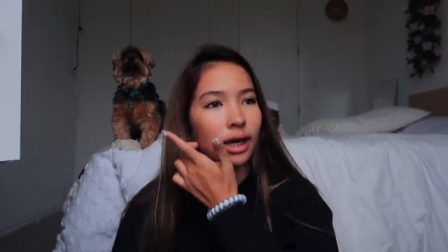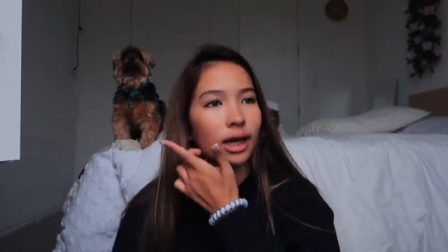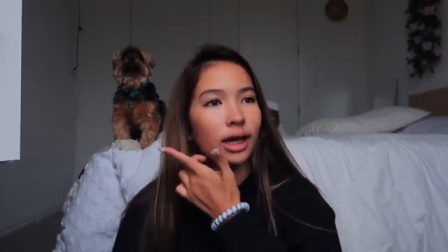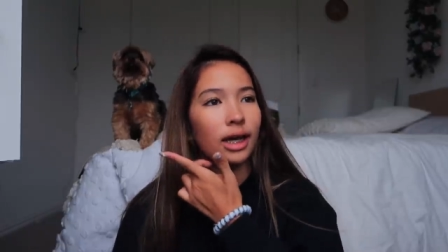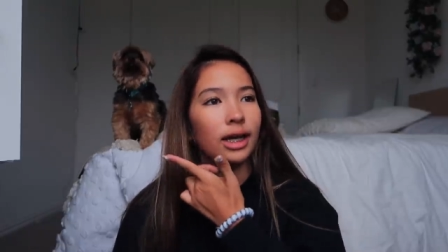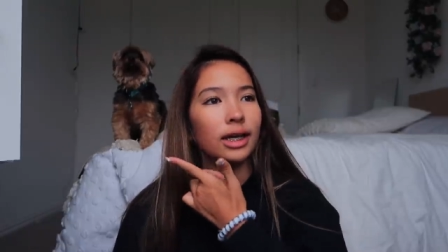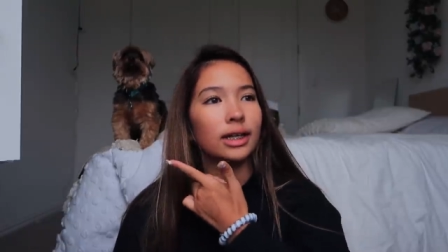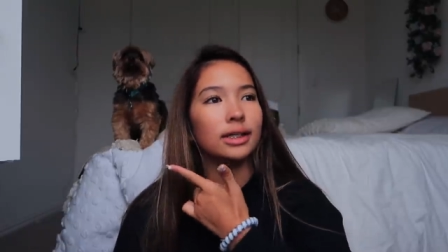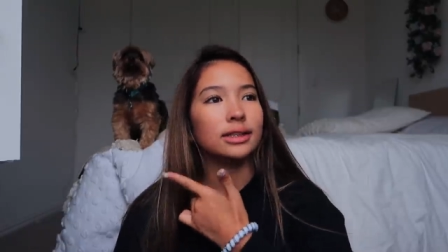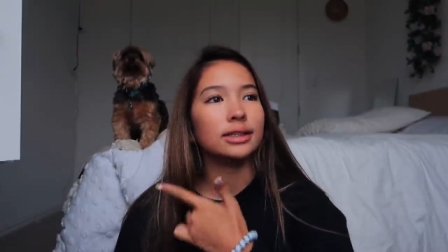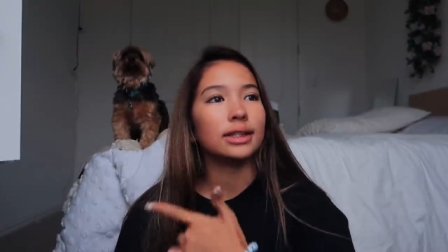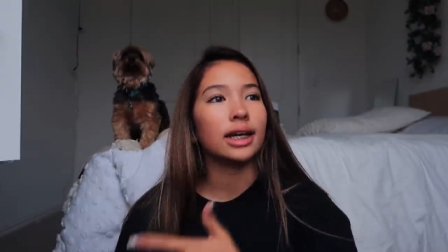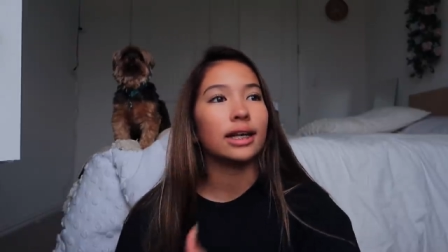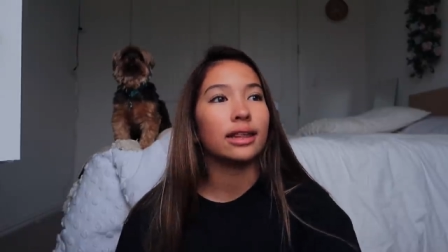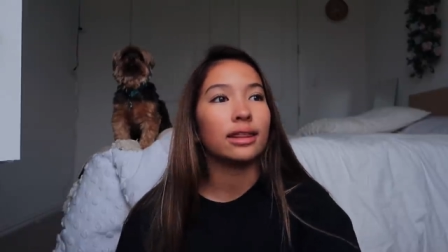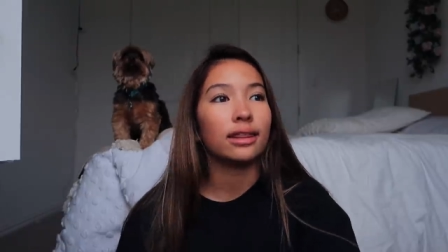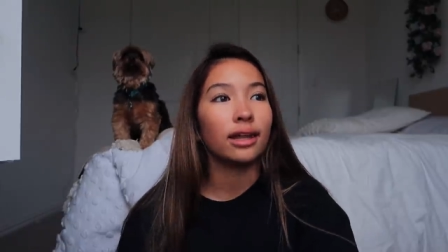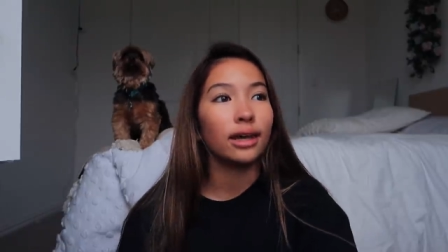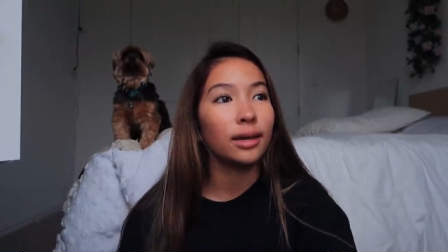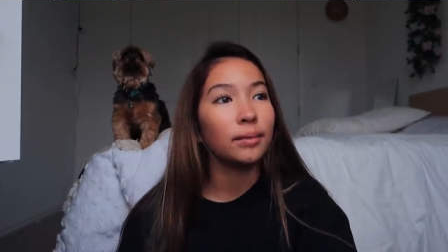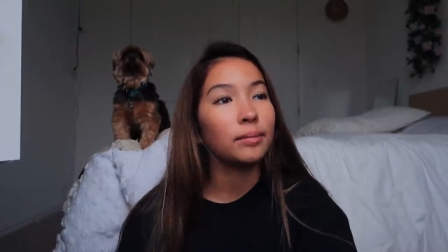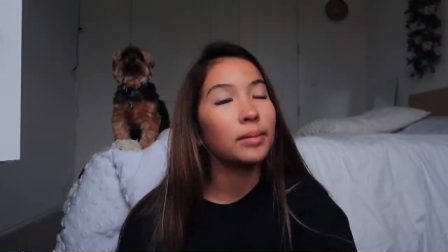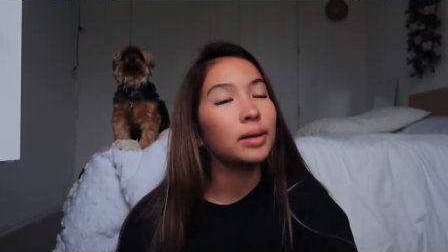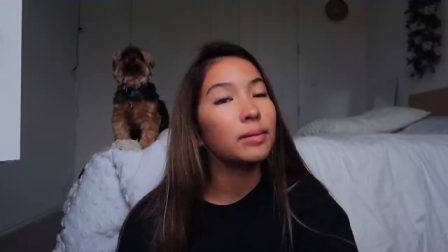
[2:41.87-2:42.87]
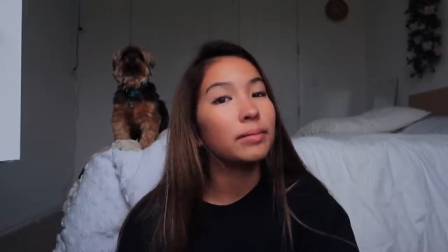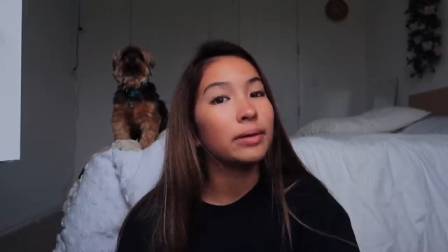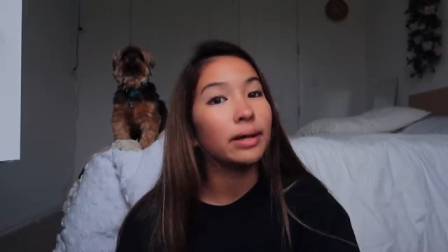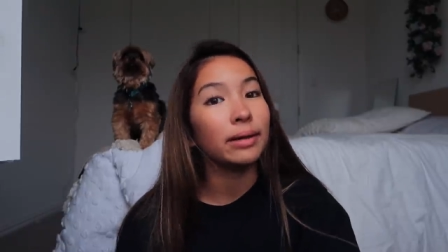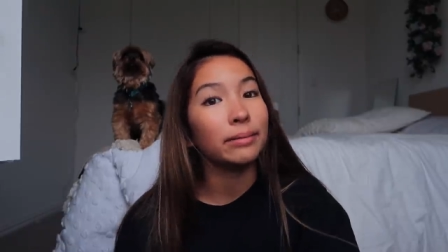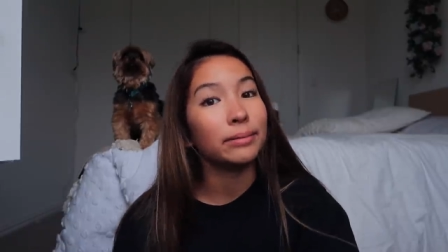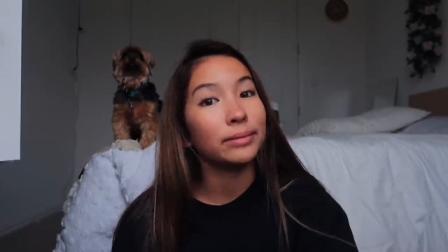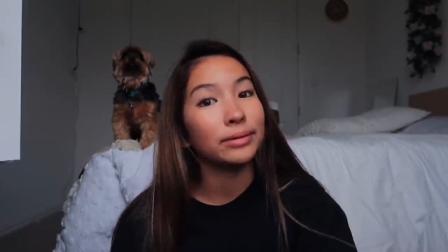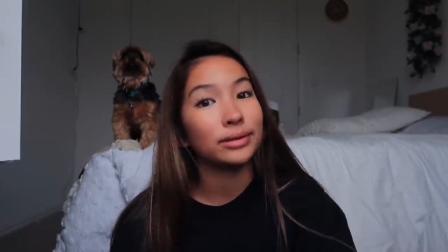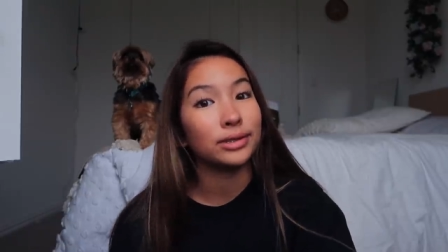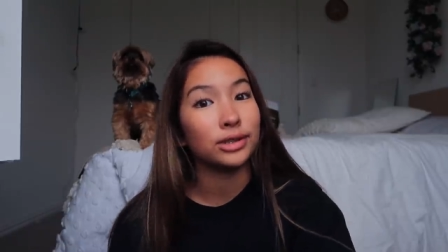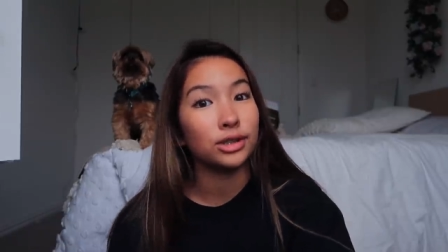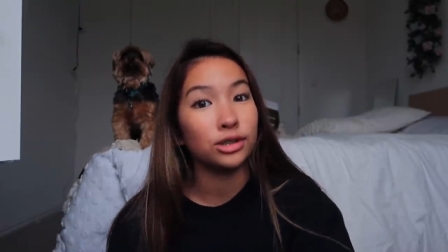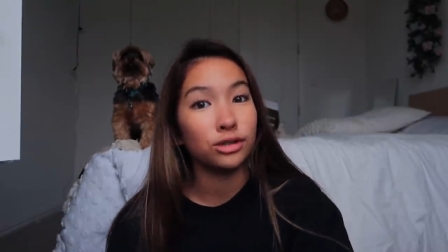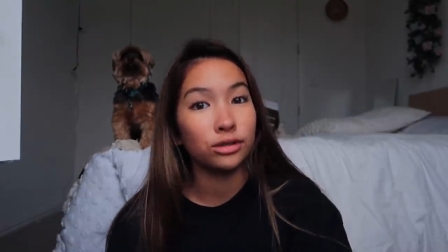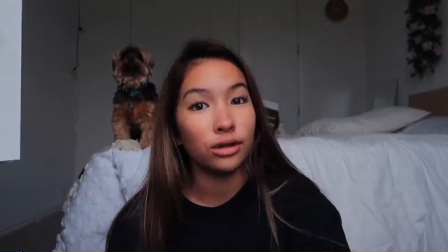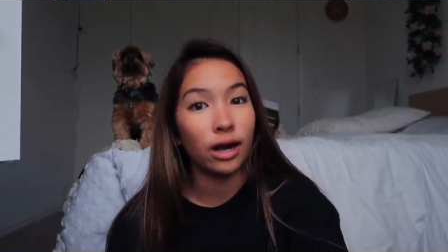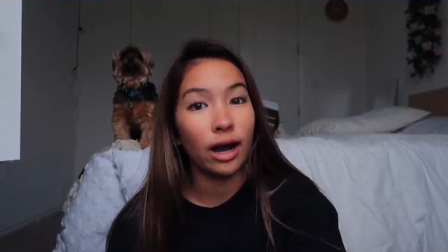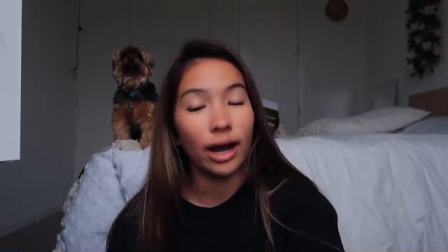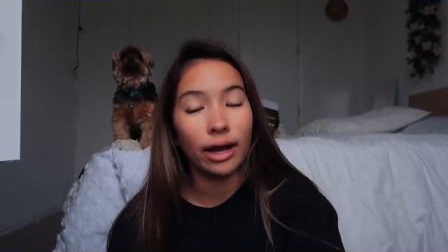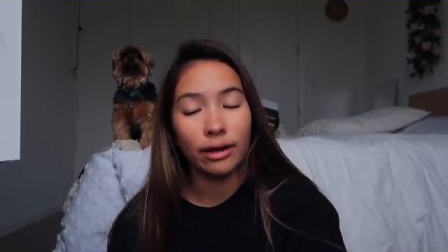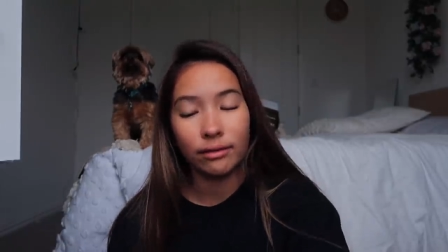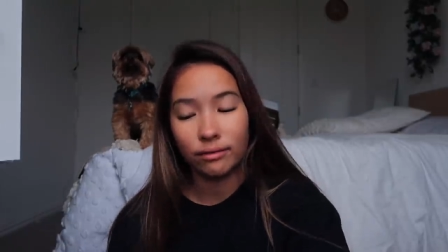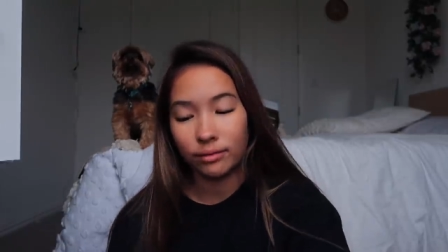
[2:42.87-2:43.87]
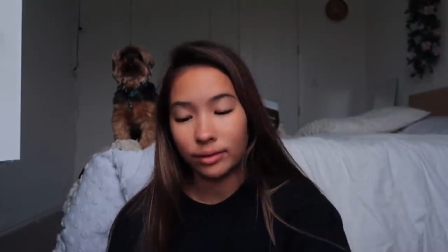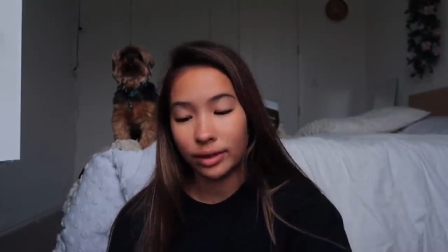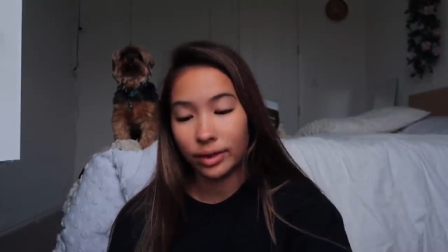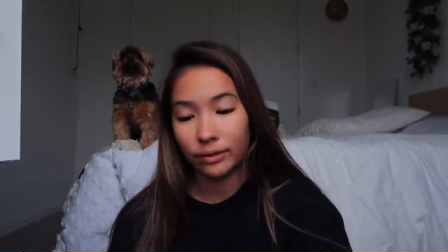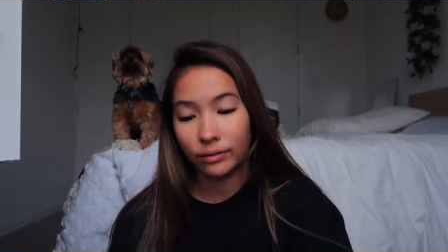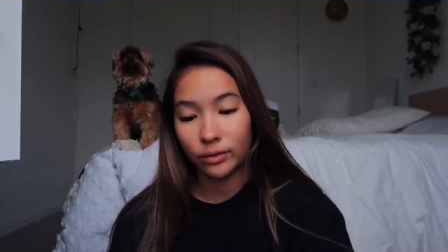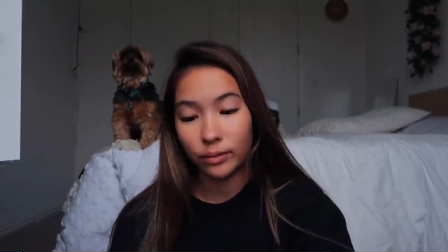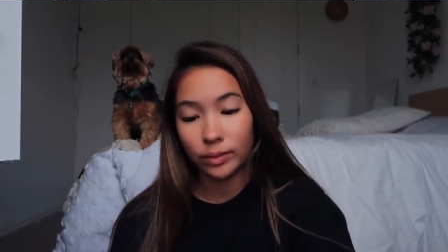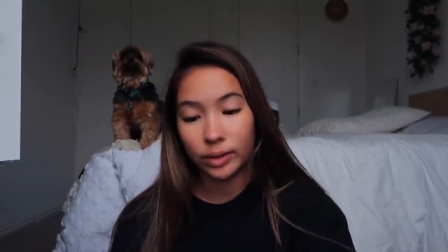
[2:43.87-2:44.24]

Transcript: And I think I'm gonna be able to drive whenever